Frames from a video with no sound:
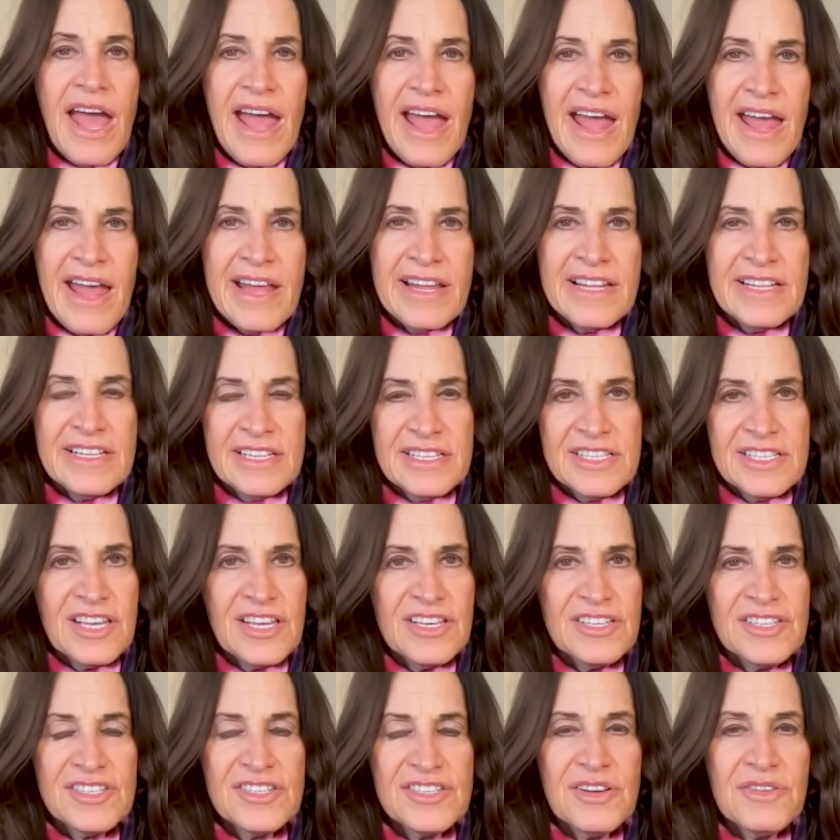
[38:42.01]
And
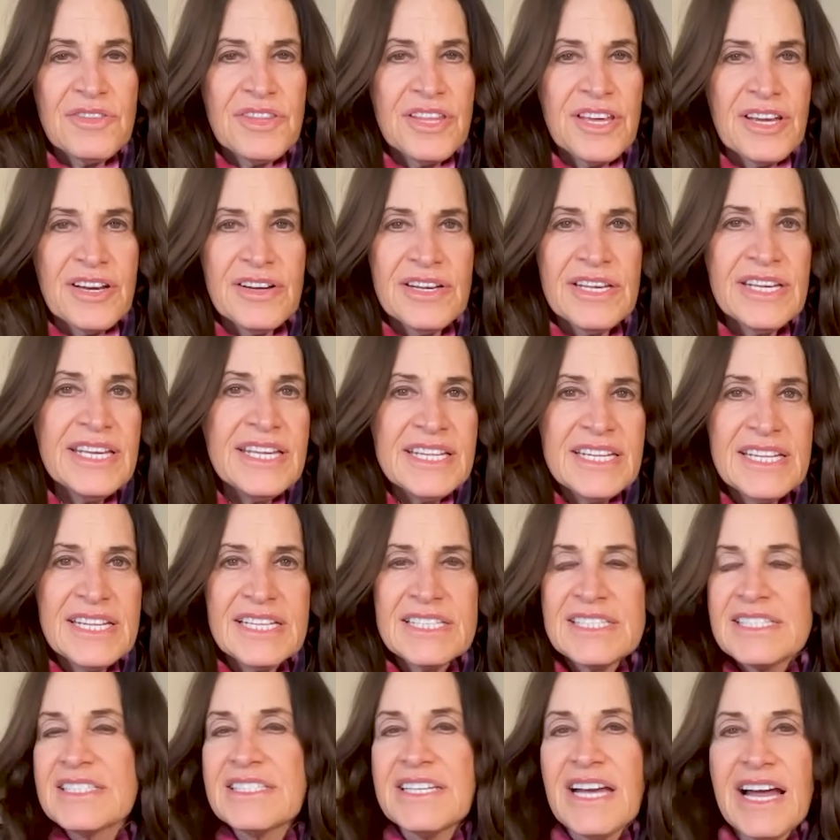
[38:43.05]
so they're
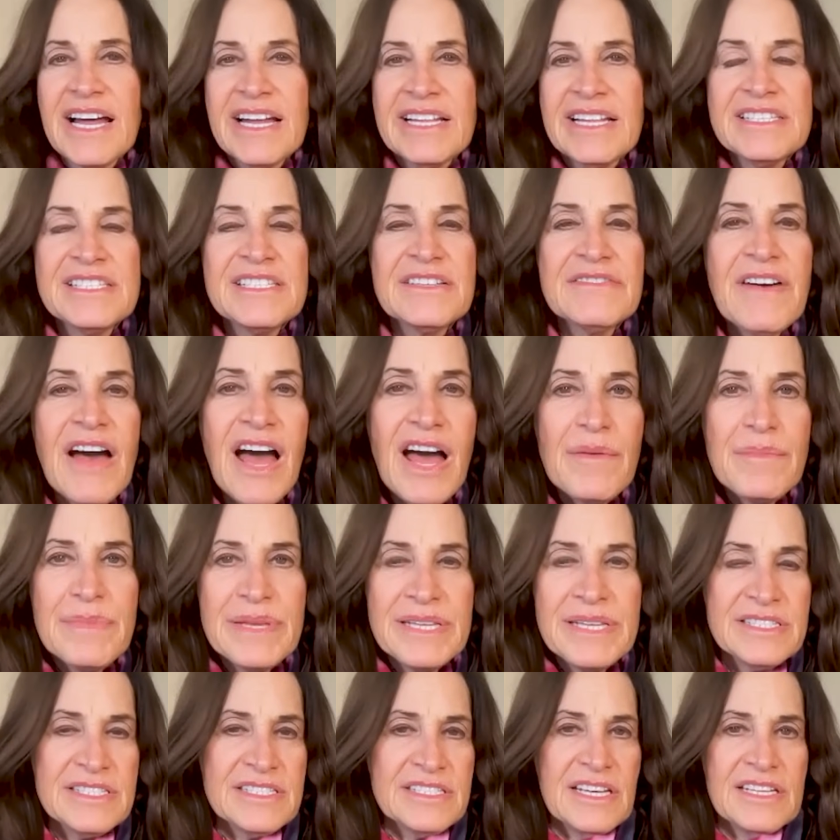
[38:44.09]
eating tons of almonds,